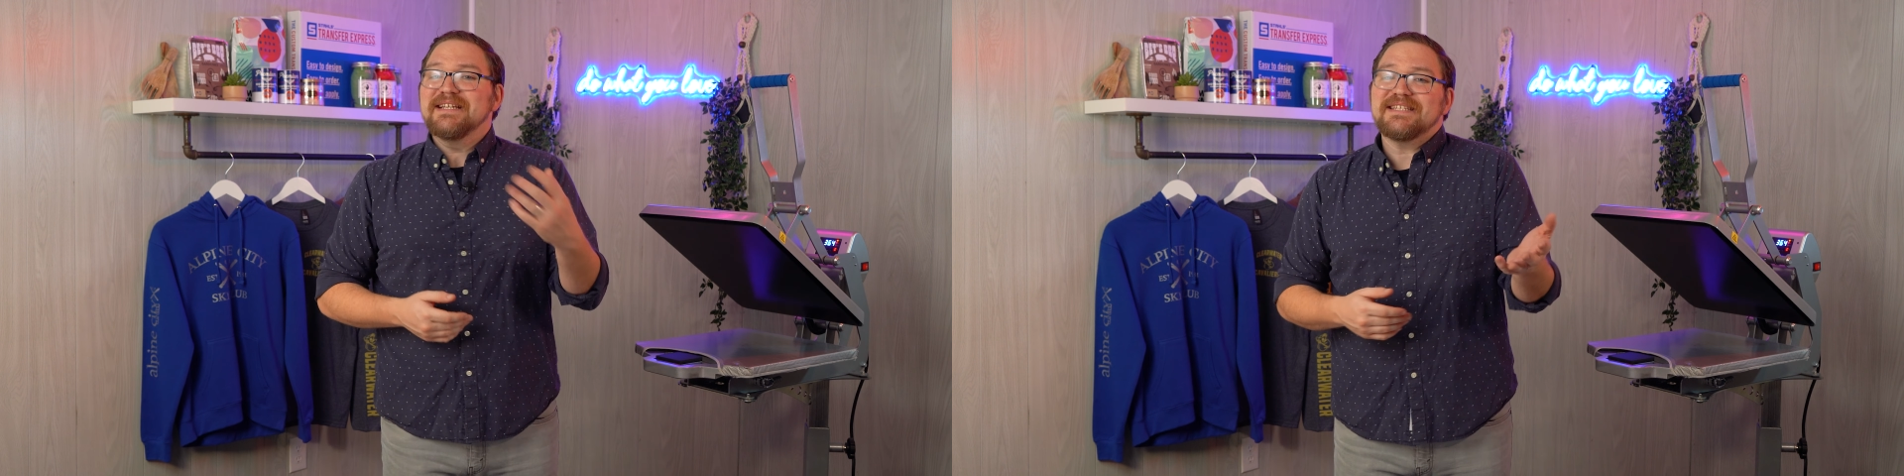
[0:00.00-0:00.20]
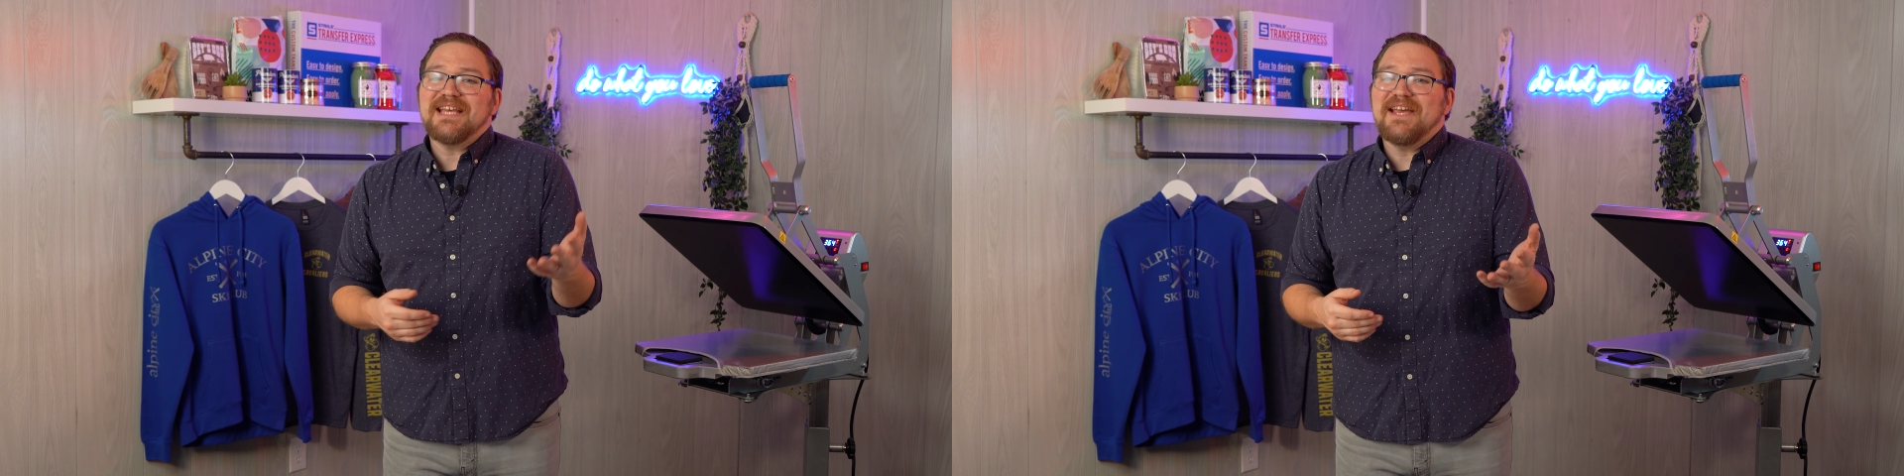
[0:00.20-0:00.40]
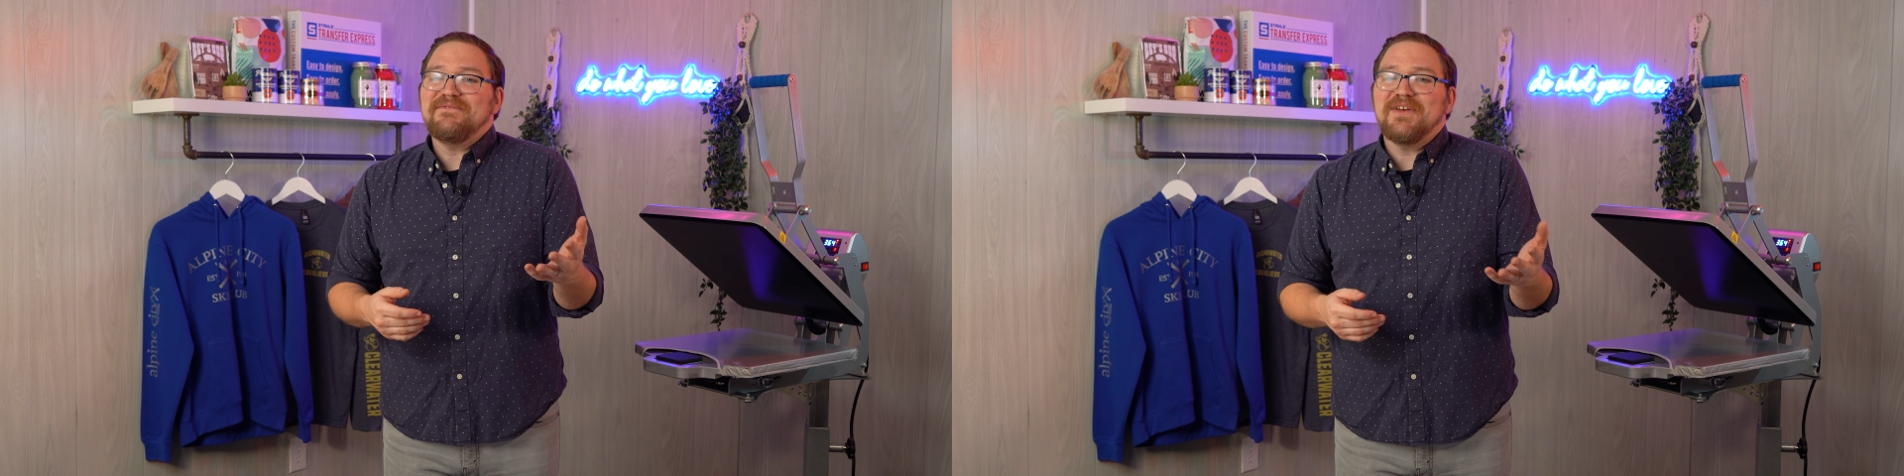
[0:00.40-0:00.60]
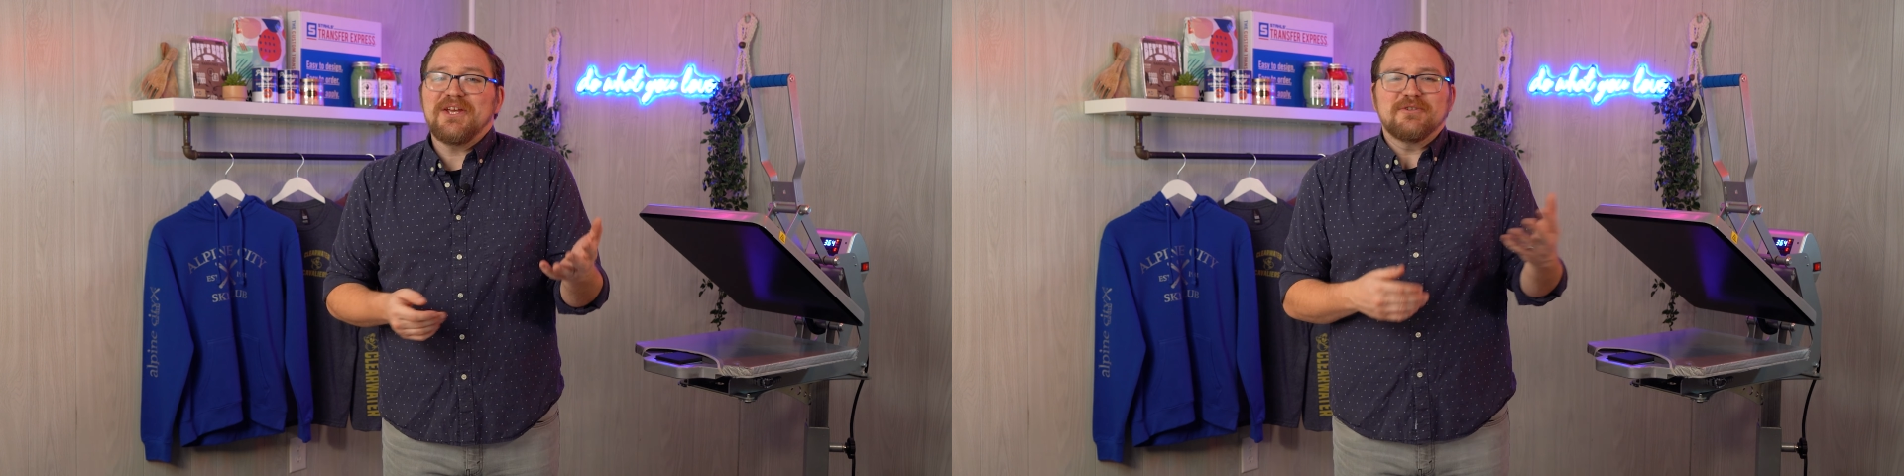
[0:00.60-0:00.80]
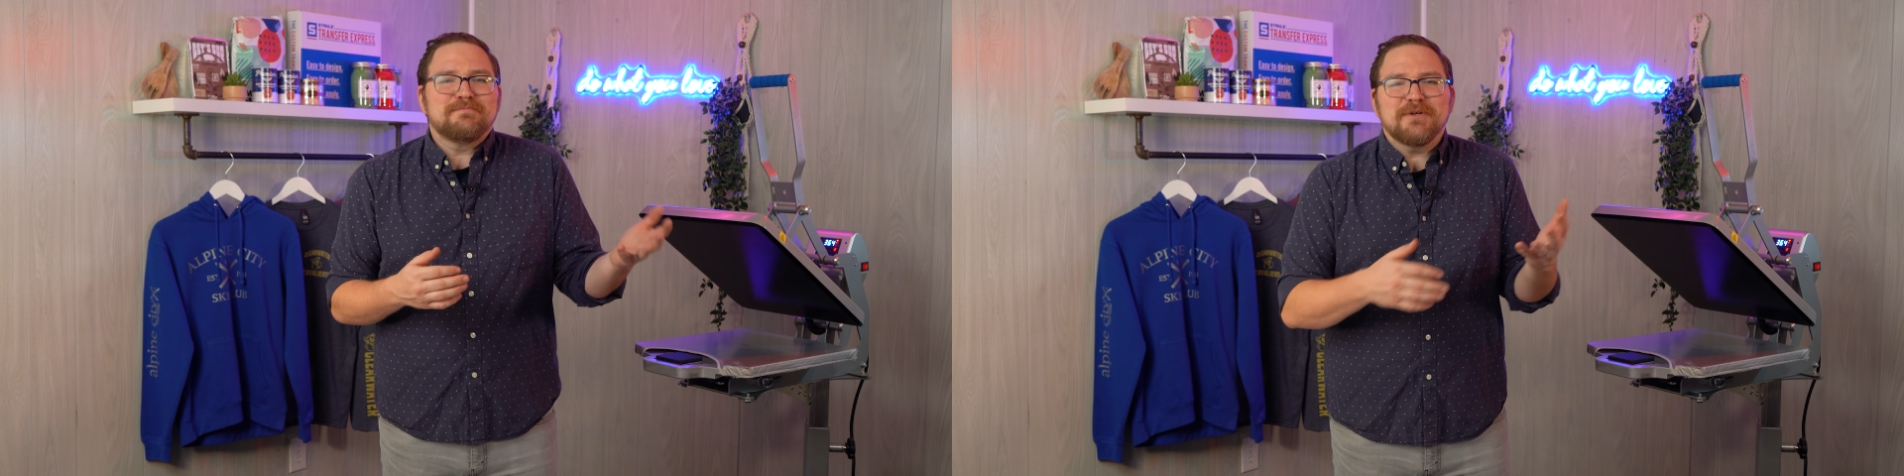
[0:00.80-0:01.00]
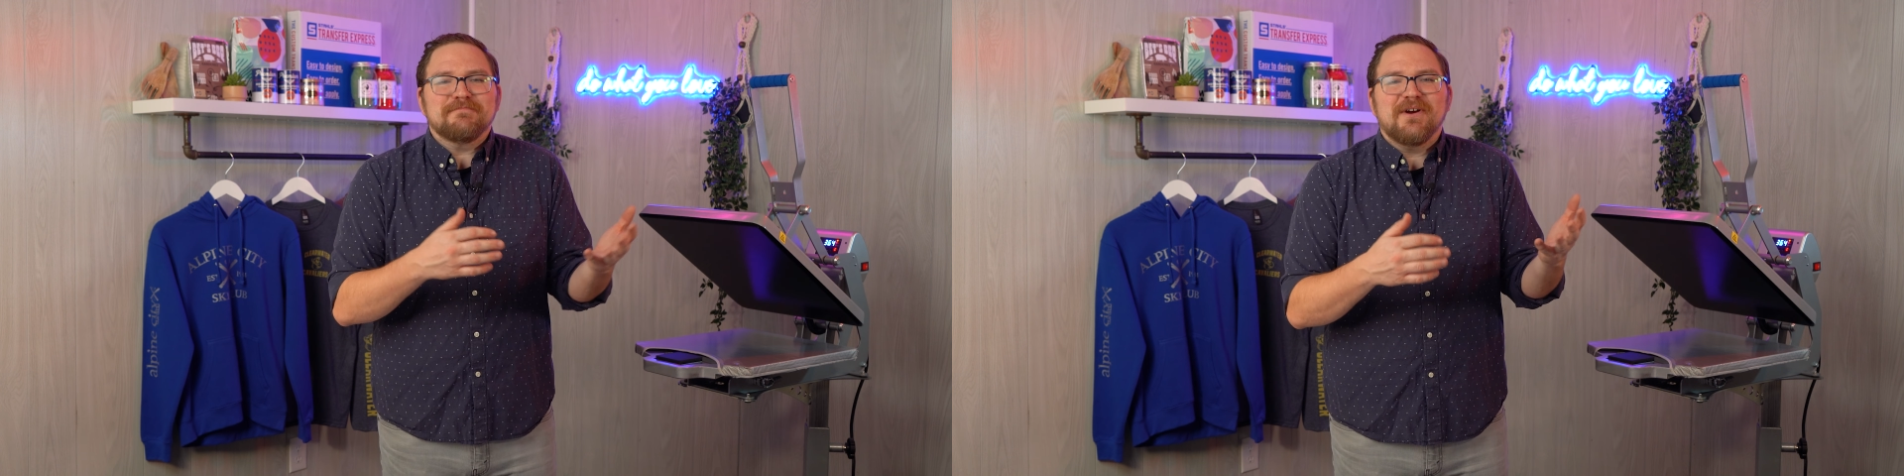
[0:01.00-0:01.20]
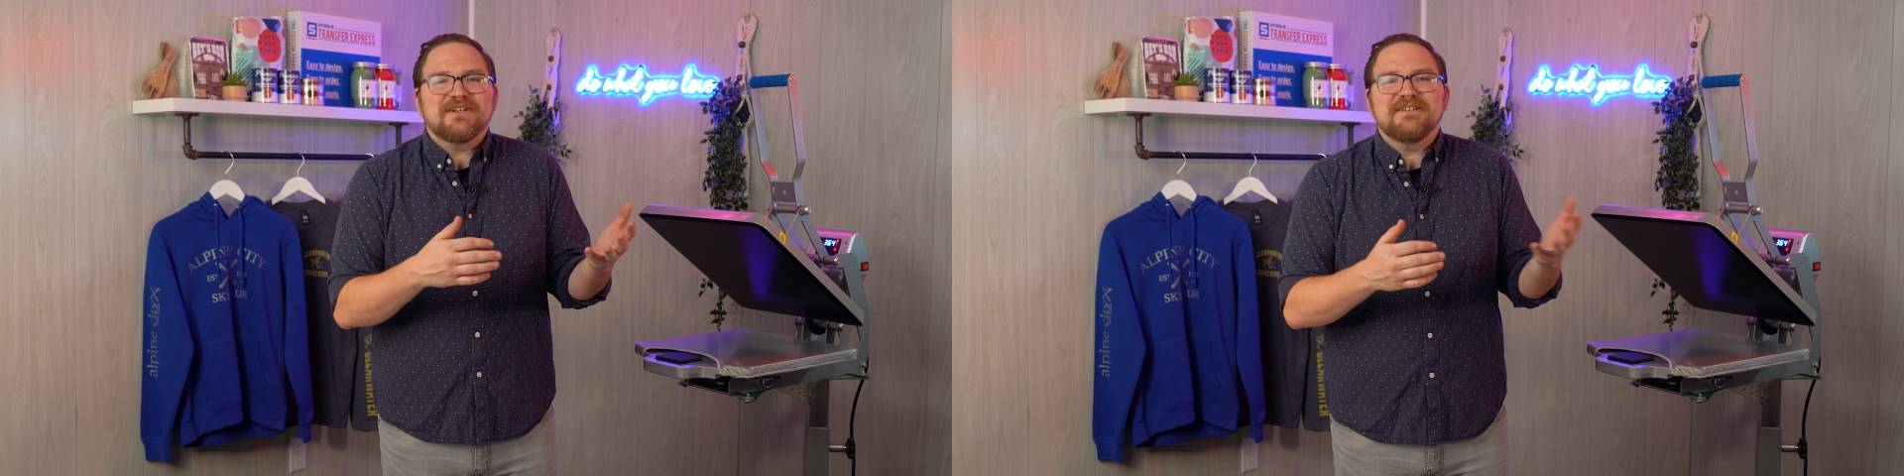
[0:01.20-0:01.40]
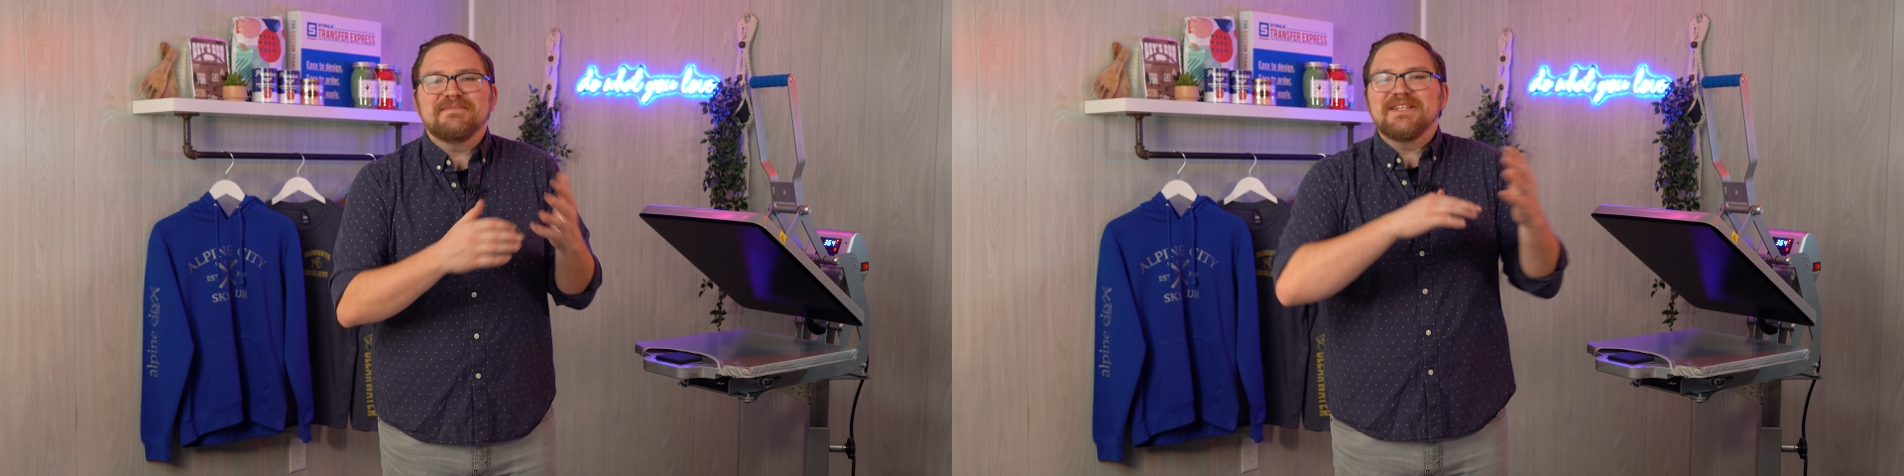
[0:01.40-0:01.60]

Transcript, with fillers: save videos, bookmark